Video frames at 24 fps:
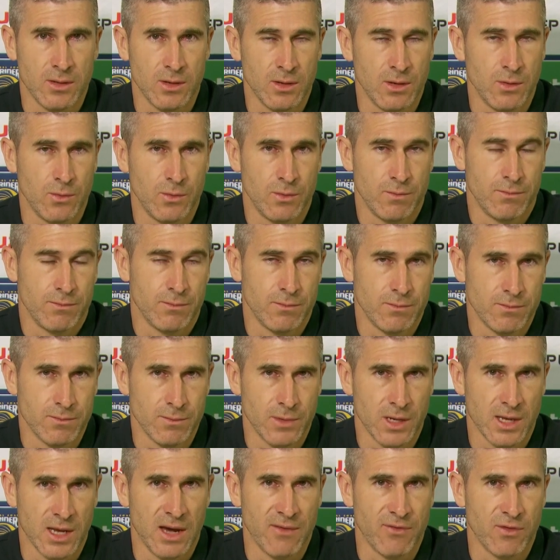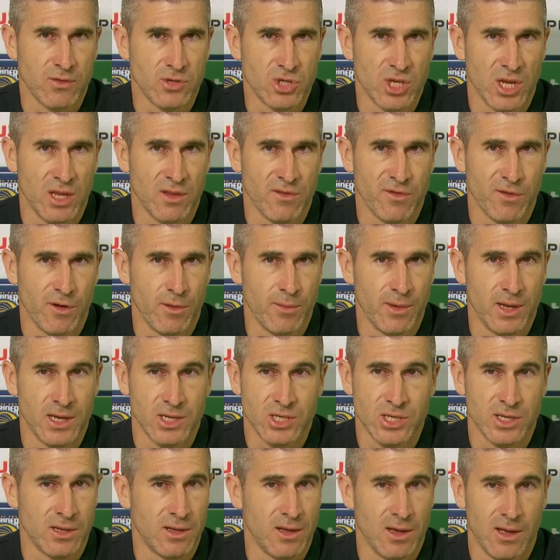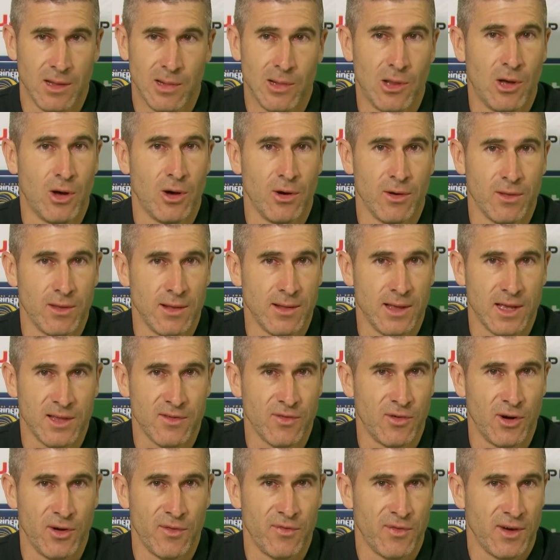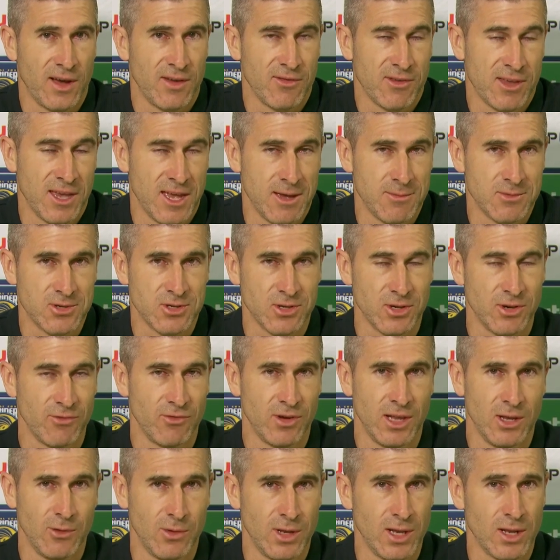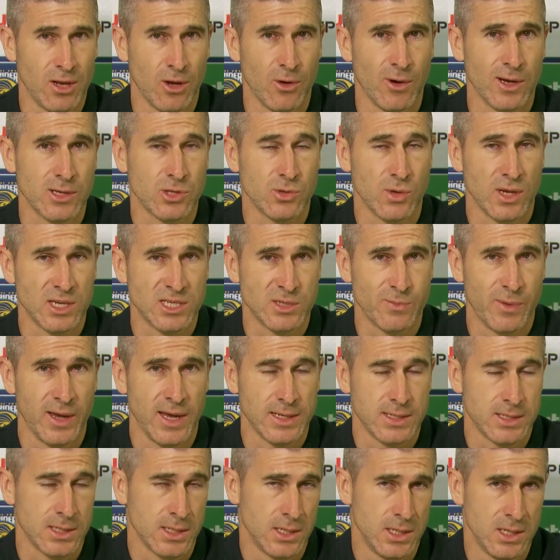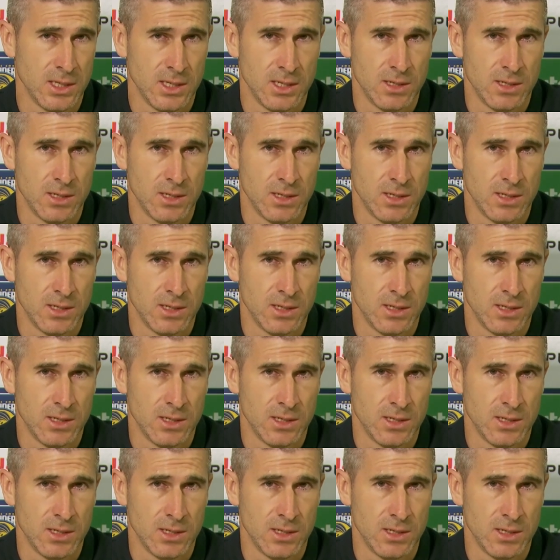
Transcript: You know, McArthur changed formation a lot the last four or five games, so really we didn't know what to expect.